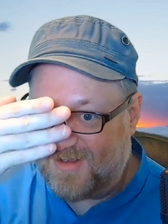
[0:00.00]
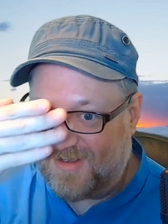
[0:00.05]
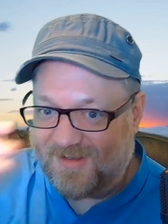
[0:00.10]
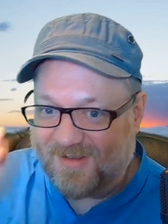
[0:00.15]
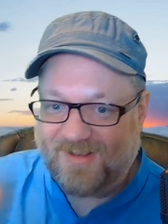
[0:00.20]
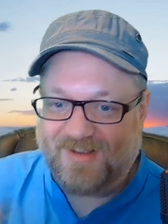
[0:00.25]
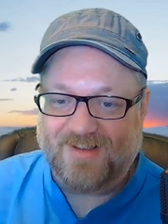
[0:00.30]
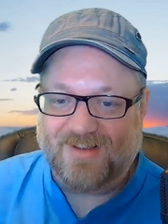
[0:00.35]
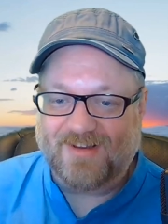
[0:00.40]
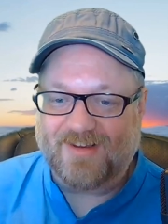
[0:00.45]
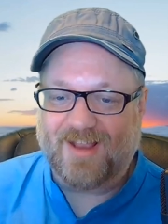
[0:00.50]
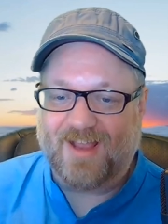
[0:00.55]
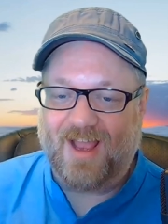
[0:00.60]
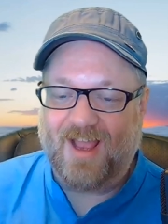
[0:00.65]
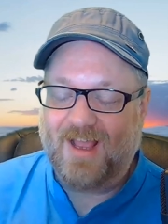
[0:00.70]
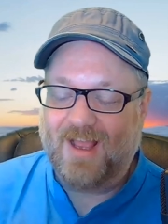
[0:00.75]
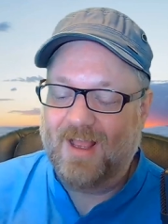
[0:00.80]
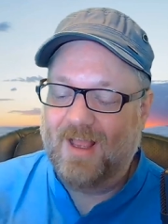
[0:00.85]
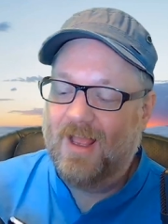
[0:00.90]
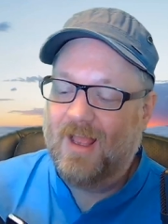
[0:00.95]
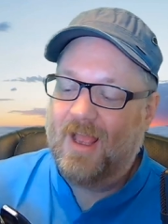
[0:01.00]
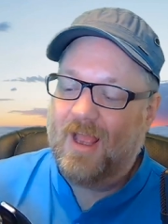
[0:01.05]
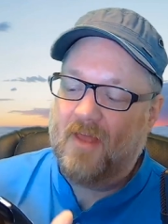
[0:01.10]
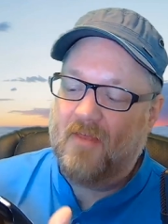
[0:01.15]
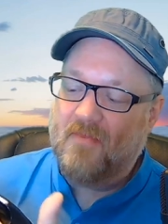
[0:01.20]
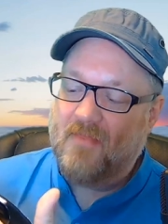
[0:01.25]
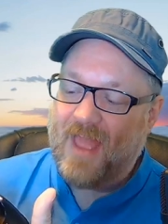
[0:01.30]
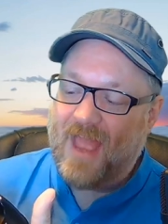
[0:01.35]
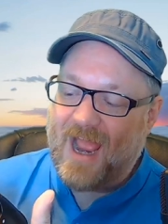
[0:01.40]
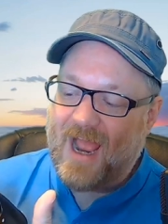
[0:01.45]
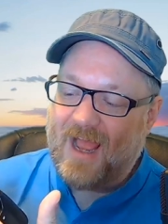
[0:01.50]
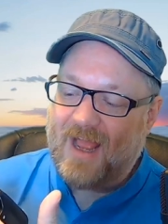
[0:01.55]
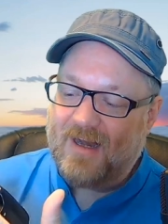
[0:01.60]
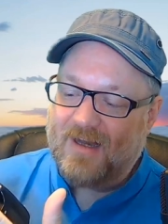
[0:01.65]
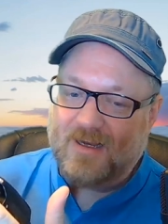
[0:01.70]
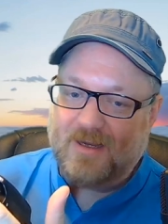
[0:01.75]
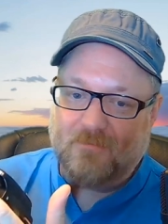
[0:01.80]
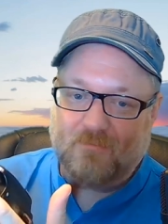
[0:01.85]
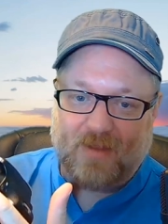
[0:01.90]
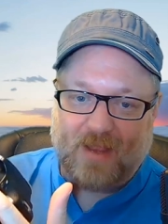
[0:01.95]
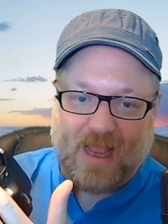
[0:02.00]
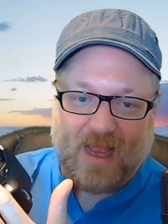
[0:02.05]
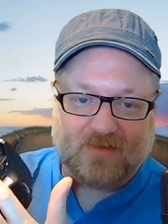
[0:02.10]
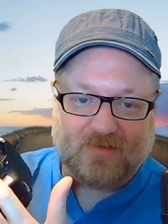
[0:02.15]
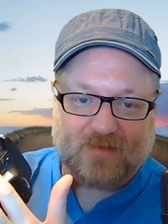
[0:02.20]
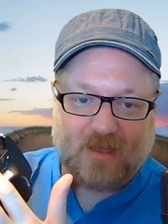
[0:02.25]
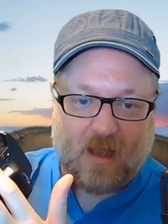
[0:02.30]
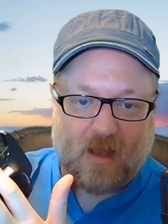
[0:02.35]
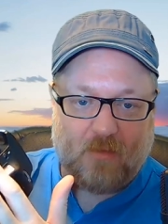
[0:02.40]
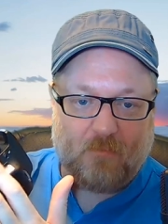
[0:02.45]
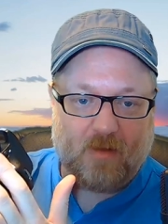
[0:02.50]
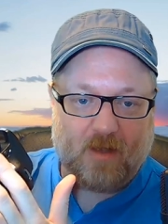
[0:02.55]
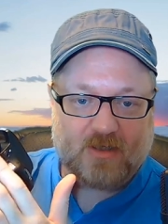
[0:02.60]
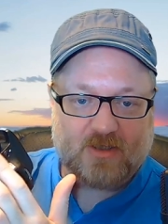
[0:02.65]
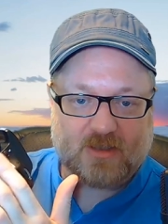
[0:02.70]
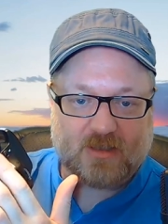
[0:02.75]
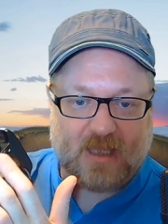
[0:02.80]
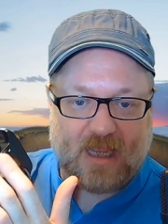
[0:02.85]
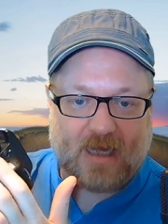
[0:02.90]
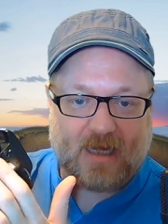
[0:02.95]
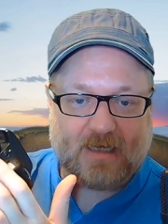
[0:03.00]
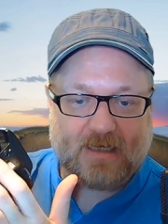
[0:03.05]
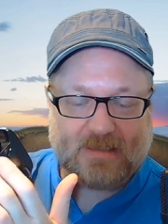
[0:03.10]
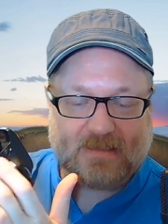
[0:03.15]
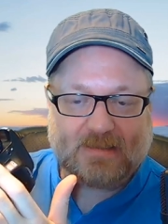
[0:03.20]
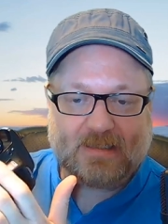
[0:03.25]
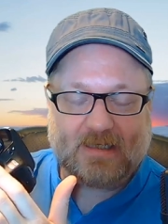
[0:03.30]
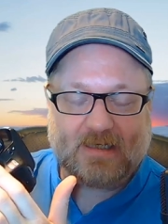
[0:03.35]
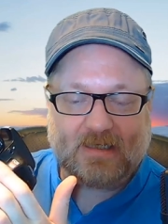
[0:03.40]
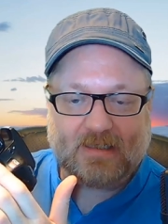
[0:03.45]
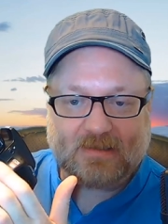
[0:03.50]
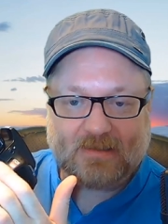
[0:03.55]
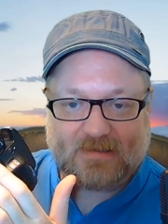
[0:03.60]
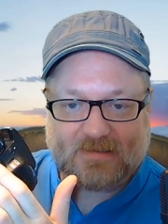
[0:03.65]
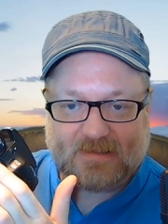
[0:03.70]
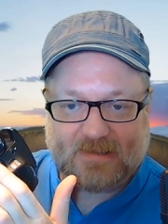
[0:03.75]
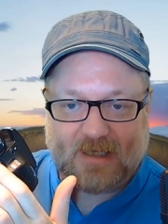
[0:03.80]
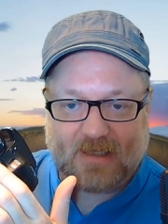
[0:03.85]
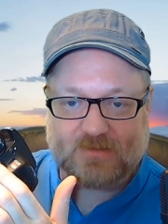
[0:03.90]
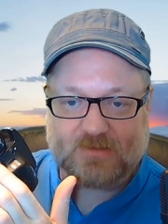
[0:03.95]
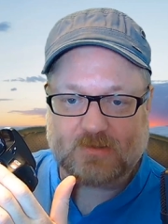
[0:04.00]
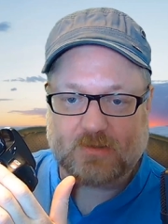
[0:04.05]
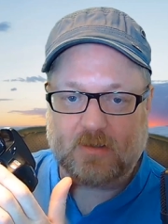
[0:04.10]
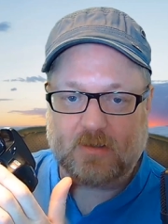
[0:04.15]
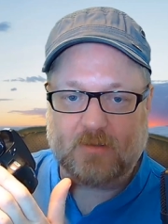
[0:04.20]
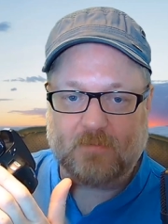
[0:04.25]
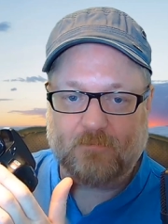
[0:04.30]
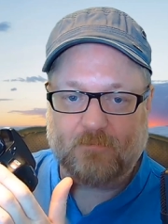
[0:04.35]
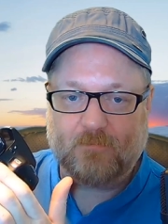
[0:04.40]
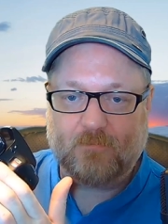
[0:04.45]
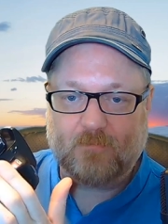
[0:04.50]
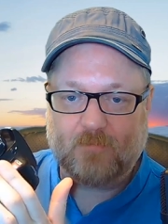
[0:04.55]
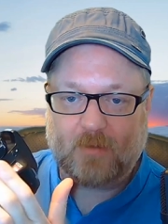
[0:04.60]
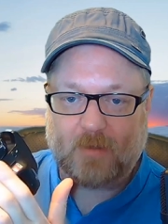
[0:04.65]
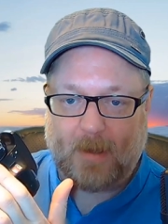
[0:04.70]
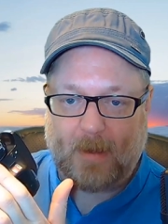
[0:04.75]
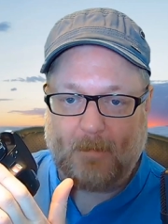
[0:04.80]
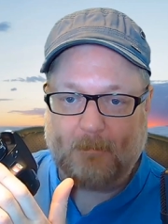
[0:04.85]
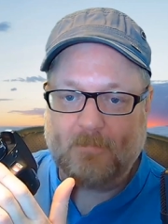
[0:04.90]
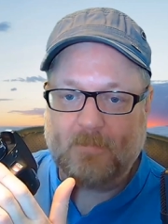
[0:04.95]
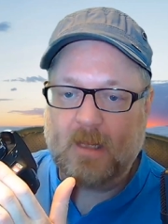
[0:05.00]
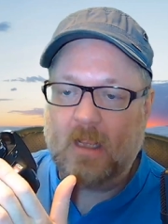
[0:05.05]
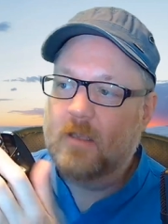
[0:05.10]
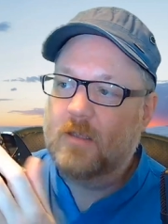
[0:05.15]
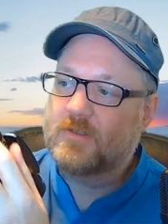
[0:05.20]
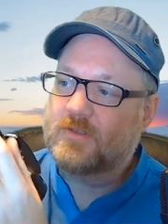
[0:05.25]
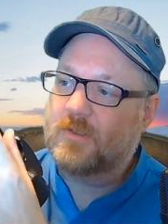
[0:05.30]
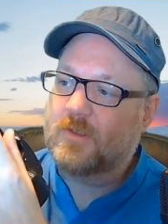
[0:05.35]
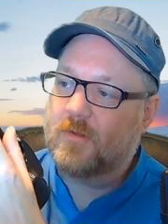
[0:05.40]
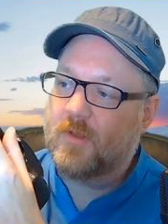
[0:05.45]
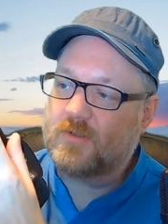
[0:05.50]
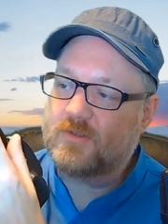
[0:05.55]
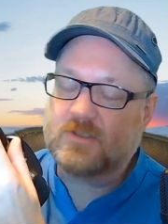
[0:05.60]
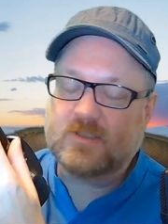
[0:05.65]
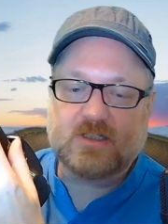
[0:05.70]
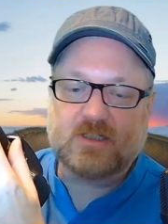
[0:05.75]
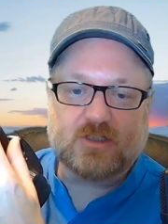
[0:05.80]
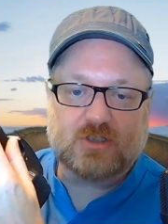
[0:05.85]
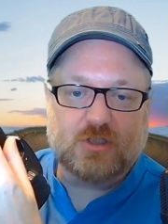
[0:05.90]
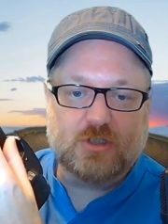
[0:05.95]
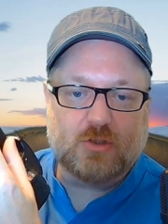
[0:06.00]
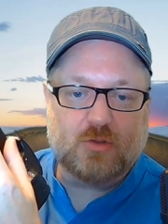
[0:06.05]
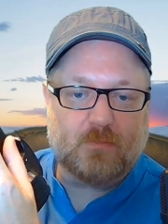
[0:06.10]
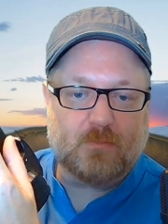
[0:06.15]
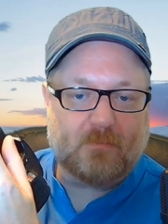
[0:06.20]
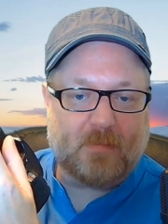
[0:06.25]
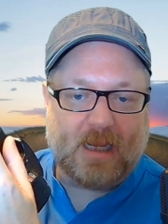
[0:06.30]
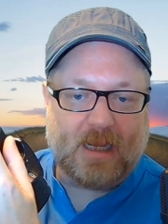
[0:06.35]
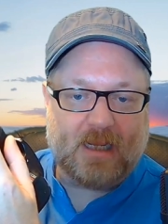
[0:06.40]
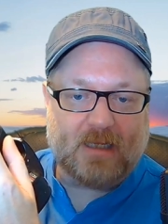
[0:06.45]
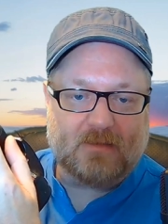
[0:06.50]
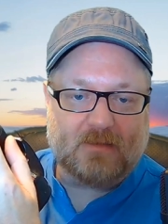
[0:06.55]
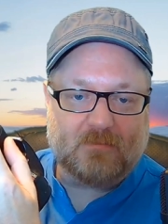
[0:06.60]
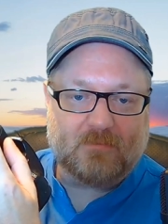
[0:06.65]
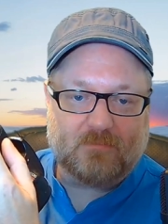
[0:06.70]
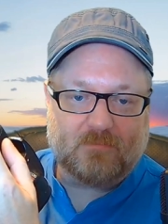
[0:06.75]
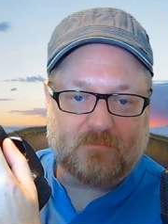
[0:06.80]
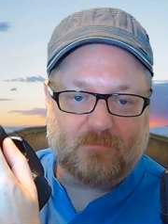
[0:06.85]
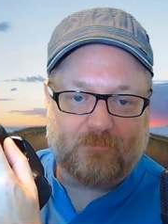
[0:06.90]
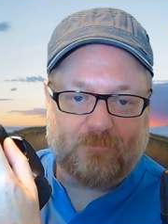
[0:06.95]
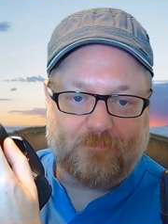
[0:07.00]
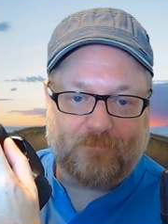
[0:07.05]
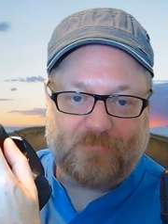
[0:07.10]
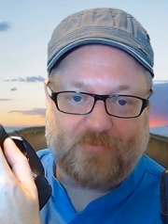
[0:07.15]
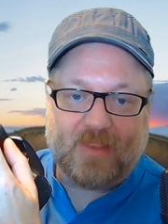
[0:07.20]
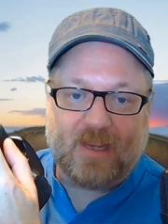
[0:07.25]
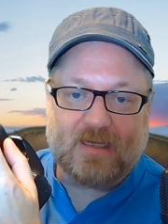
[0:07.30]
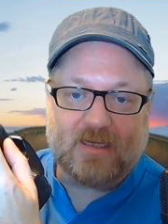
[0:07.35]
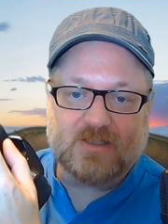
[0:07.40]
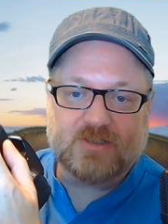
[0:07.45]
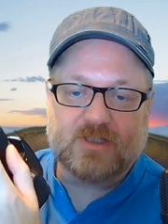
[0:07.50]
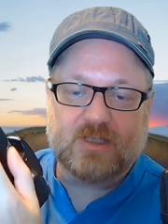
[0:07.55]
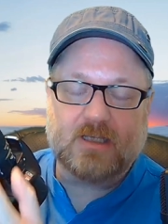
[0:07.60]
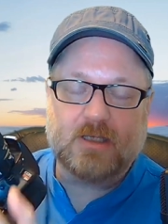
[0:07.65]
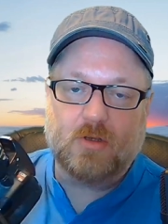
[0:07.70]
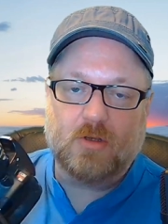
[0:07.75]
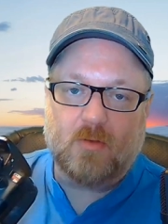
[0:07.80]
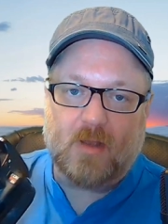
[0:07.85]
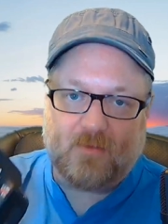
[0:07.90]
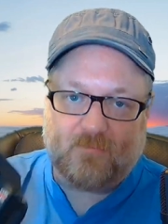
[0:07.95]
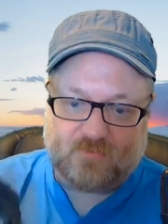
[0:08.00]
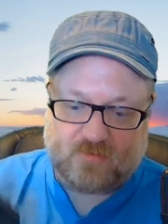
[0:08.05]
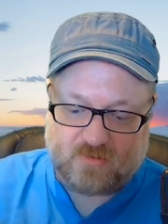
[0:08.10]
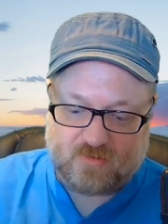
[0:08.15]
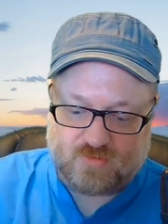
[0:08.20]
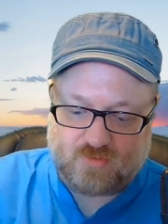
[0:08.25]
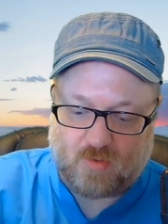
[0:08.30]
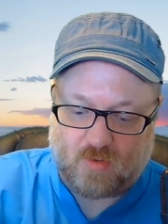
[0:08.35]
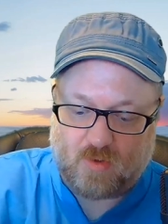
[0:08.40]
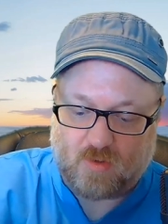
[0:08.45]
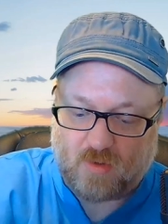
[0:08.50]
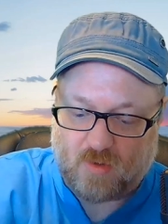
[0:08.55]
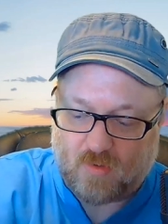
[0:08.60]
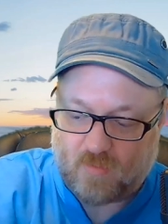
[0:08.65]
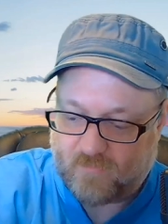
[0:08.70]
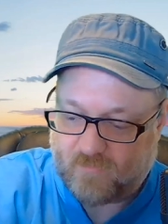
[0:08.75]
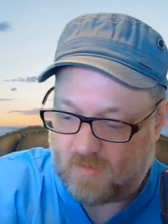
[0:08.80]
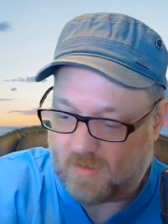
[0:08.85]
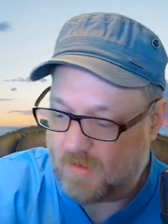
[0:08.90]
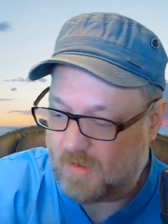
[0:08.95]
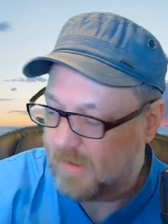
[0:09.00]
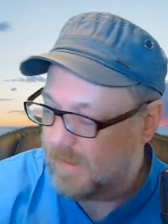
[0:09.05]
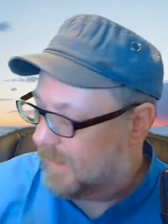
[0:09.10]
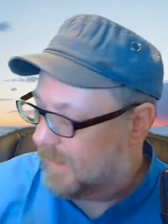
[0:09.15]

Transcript: Okay? And that impacts how much light is hitting the sensor. Okay? So those are the two main things that you have control over.